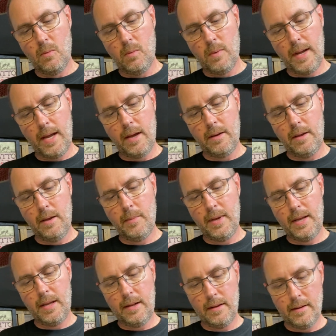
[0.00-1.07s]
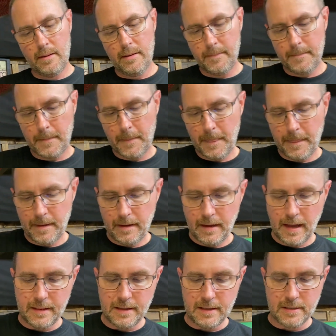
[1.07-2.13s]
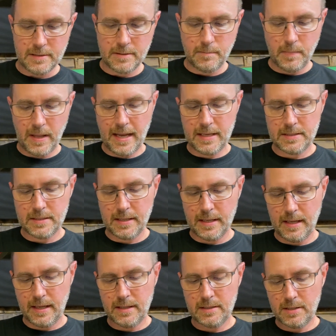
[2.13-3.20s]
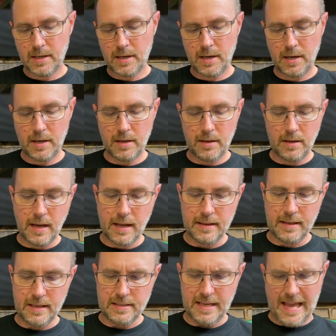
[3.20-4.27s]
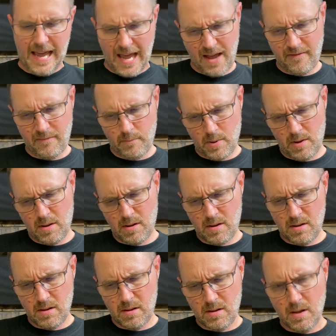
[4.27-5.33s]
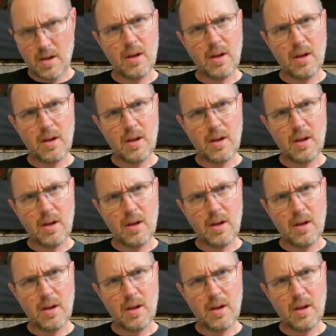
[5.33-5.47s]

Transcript: wow, I mean, you got this plastic insert and you got this half ball.